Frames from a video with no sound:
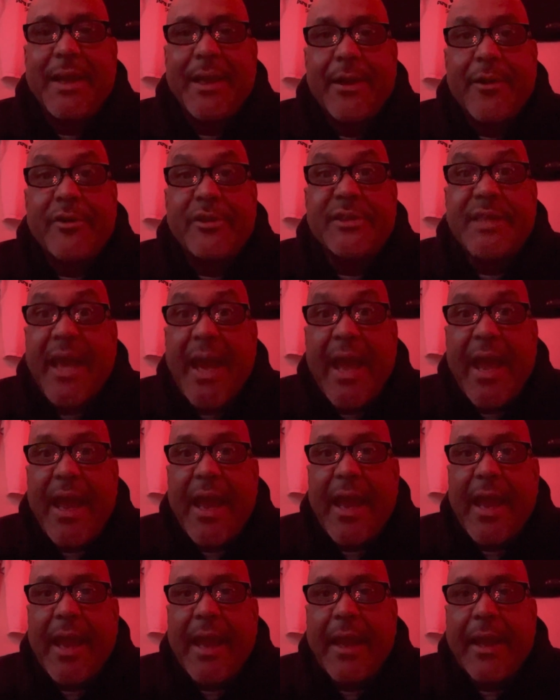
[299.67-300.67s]

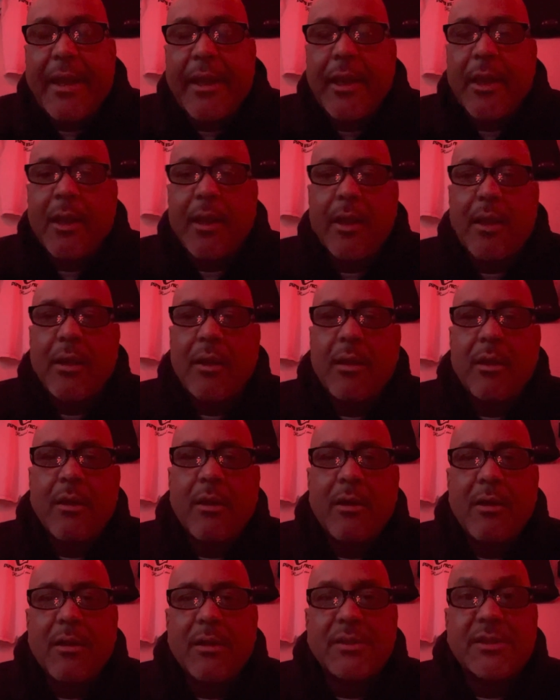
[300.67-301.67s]
entertained.
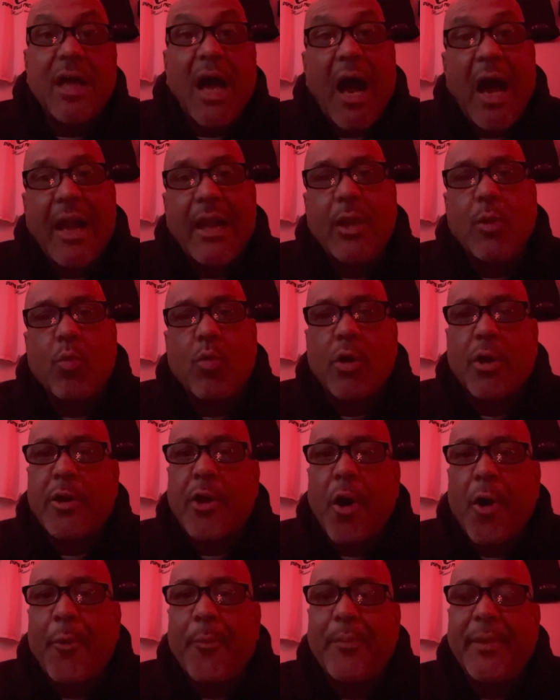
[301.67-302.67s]
It's Hollywood,
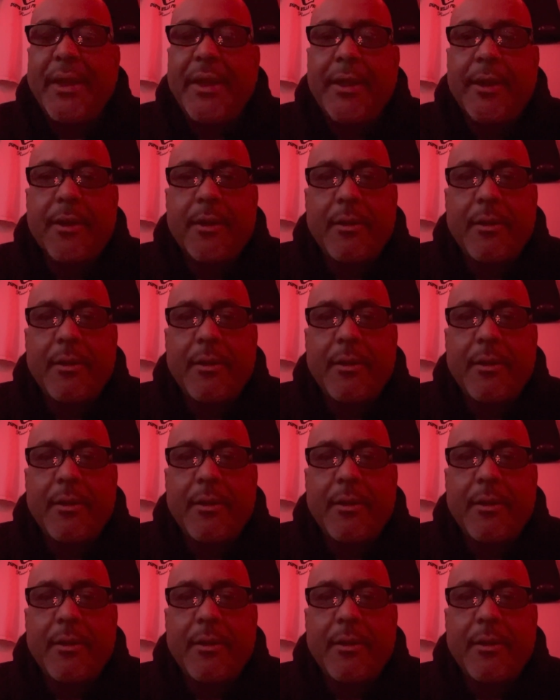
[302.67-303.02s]
homie.